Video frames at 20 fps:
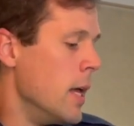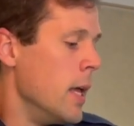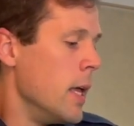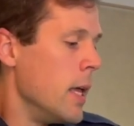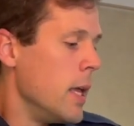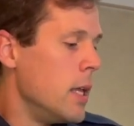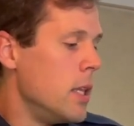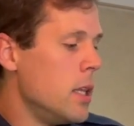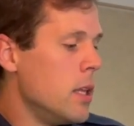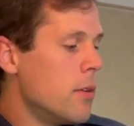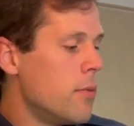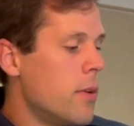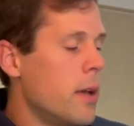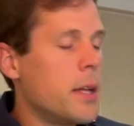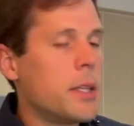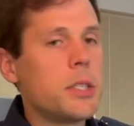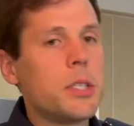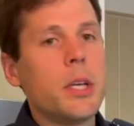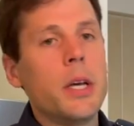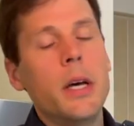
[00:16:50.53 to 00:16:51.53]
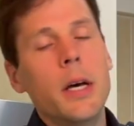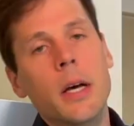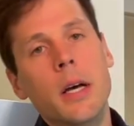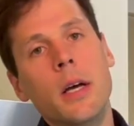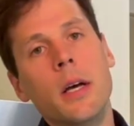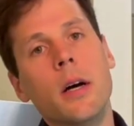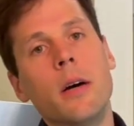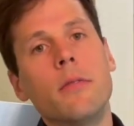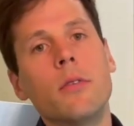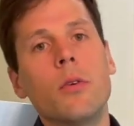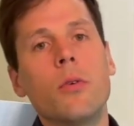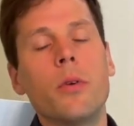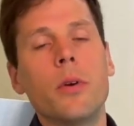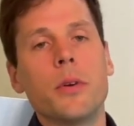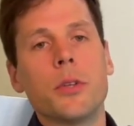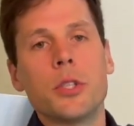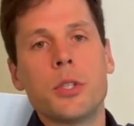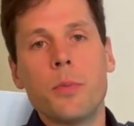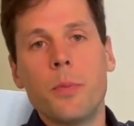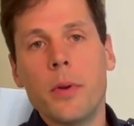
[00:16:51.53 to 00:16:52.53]
In the event of an oil
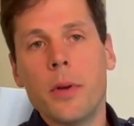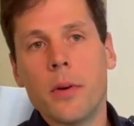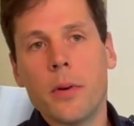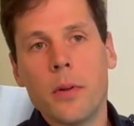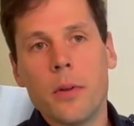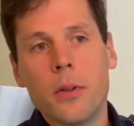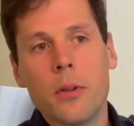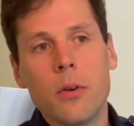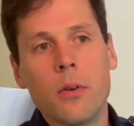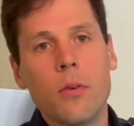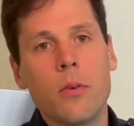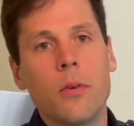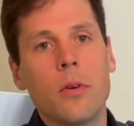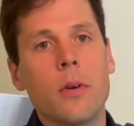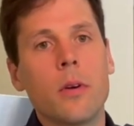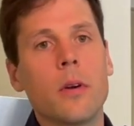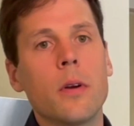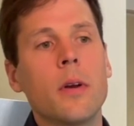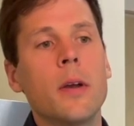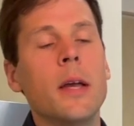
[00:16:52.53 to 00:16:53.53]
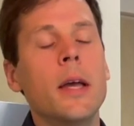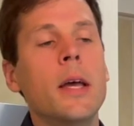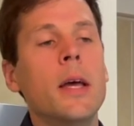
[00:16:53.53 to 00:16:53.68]
spill, or